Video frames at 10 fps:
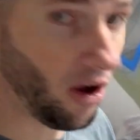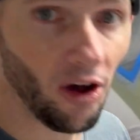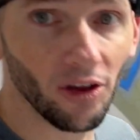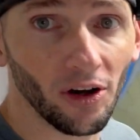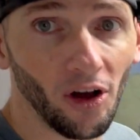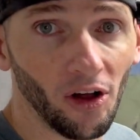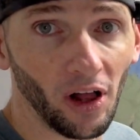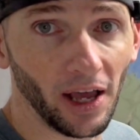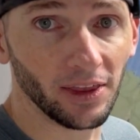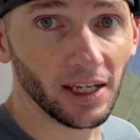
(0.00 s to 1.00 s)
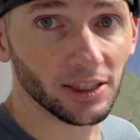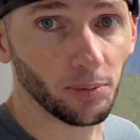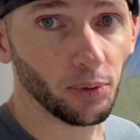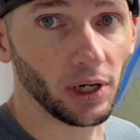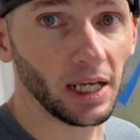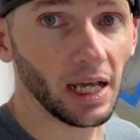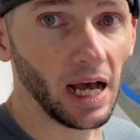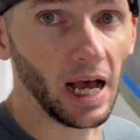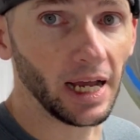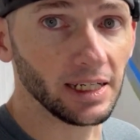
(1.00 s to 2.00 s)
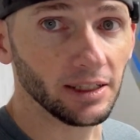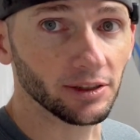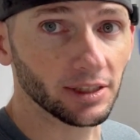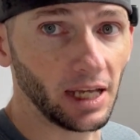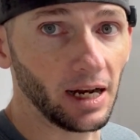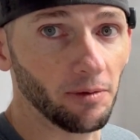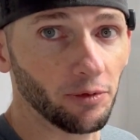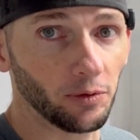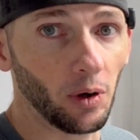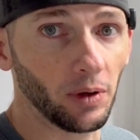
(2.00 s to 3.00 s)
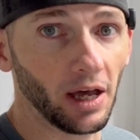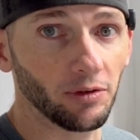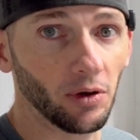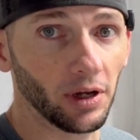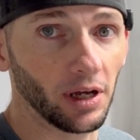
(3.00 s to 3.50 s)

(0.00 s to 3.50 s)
all in all, I think it's a pretty ideal setup for what we have going